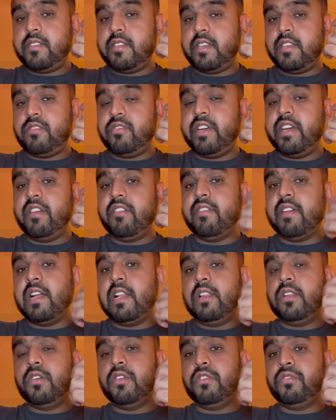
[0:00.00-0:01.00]
very well
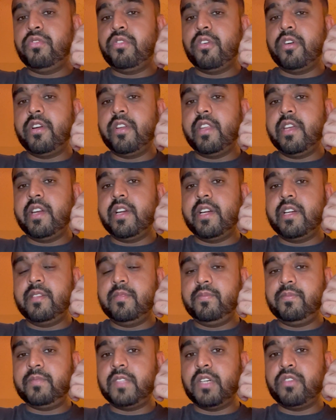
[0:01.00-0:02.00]
known for
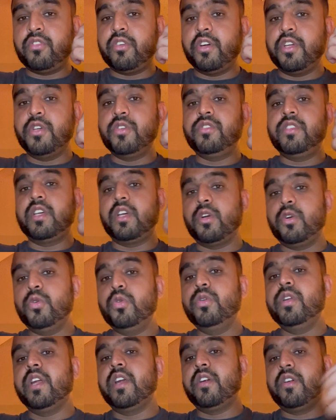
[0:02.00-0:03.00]
using
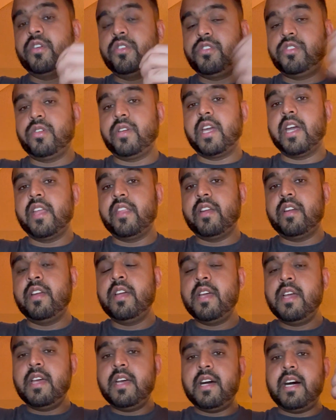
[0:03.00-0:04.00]
oud and rose together.
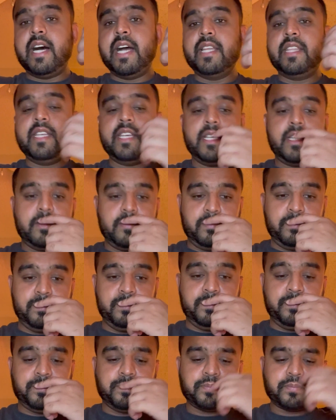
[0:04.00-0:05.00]
I think
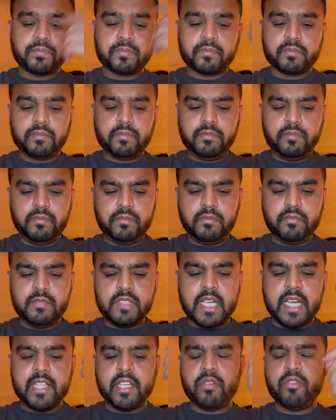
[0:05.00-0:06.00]

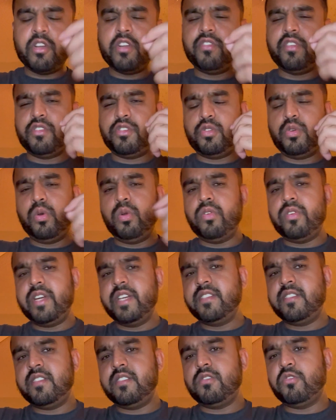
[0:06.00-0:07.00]
I think one of the sole
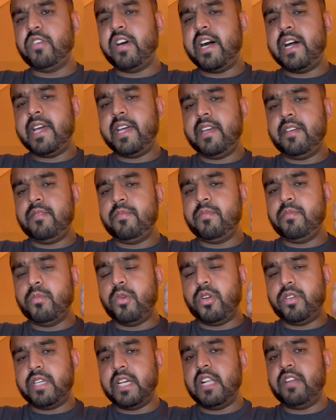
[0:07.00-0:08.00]
reasons why
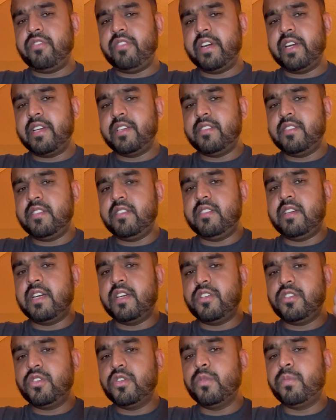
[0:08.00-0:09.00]
Montale fragrances are
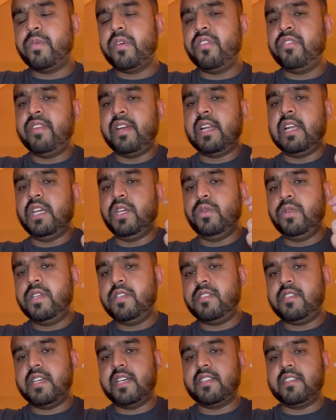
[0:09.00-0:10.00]
so perfectly
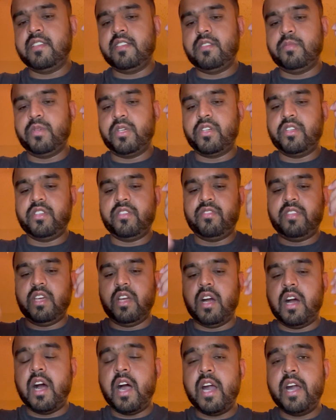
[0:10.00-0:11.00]
unisex is because of the
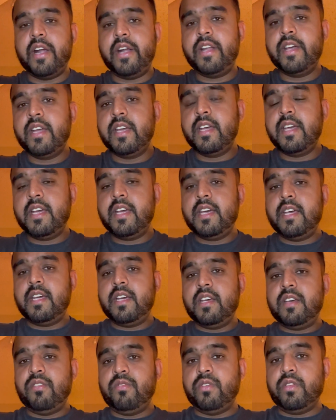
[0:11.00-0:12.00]
art
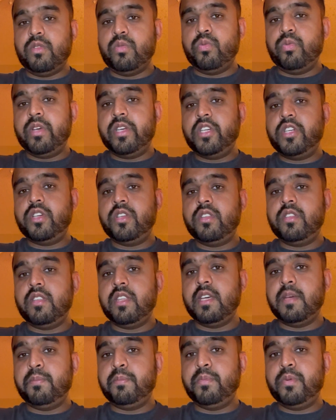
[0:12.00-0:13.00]
with which
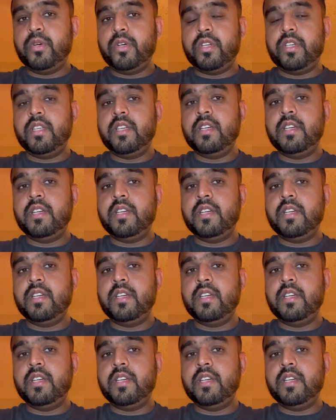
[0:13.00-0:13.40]
they put